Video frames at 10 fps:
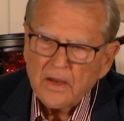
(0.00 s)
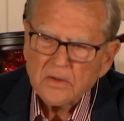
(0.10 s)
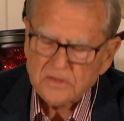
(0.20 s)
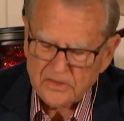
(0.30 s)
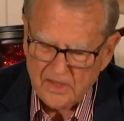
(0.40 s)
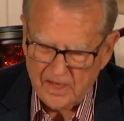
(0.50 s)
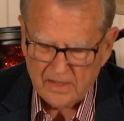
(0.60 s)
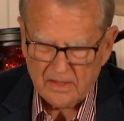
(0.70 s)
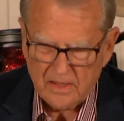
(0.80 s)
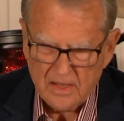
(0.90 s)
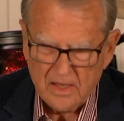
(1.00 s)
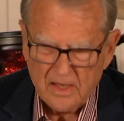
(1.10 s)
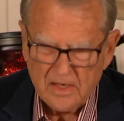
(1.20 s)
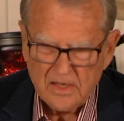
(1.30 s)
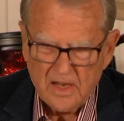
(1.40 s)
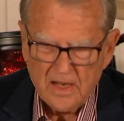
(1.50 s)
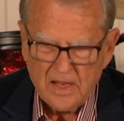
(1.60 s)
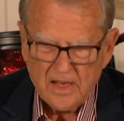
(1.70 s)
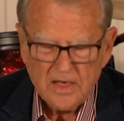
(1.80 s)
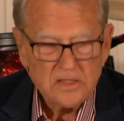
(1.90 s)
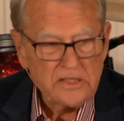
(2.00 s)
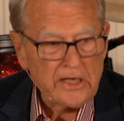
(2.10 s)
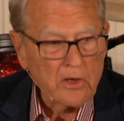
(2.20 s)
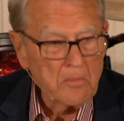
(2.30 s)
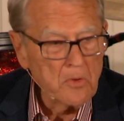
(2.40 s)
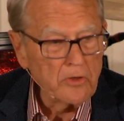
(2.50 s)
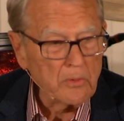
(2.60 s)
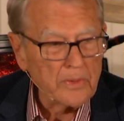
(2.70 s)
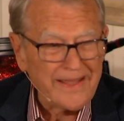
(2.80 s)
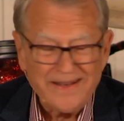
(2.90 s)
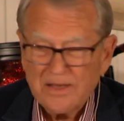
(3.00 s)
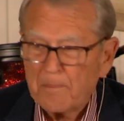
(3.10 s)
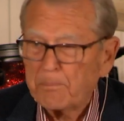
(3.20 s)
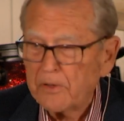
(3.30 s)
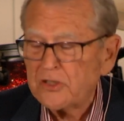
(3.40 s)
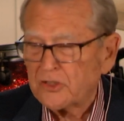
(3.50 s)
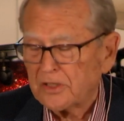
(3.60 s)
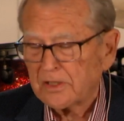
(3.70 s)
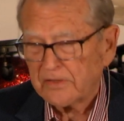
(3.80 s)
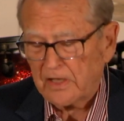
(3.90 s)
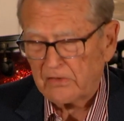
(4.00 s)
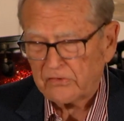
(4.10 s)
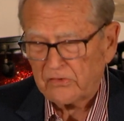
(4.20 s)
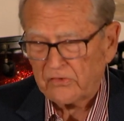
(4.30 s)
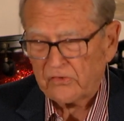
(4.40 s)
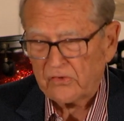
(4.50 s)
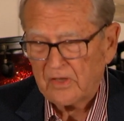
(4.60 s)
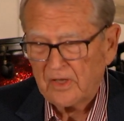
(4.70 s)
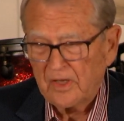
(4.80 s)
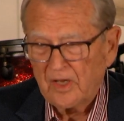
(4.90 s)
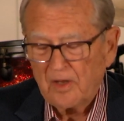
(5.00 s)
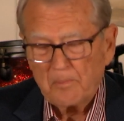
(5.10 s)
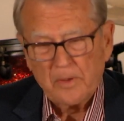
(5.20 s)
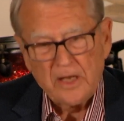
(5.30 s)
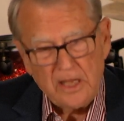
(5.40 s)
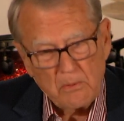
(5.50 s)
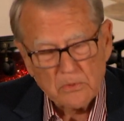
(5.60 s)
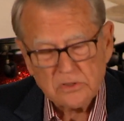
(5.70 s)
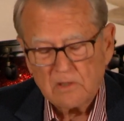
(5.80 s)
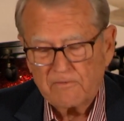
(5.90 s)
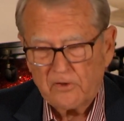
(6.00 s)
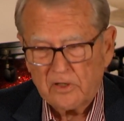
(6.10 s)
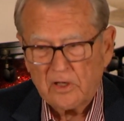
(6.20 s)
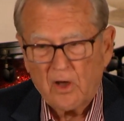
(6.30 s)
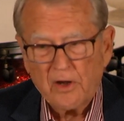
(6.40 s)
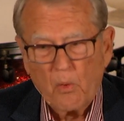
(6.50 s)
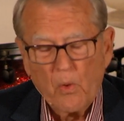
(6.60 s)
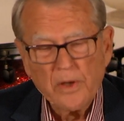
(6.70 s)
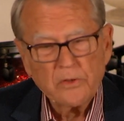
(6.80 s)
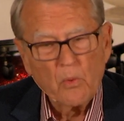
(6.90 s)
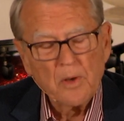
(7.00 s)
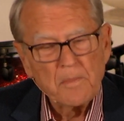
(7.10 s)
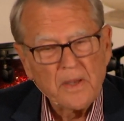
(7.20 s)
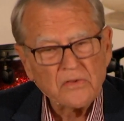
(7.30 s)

Here's the thing D.L. Moody would end up preaching to thousands. But he was converted on a one to one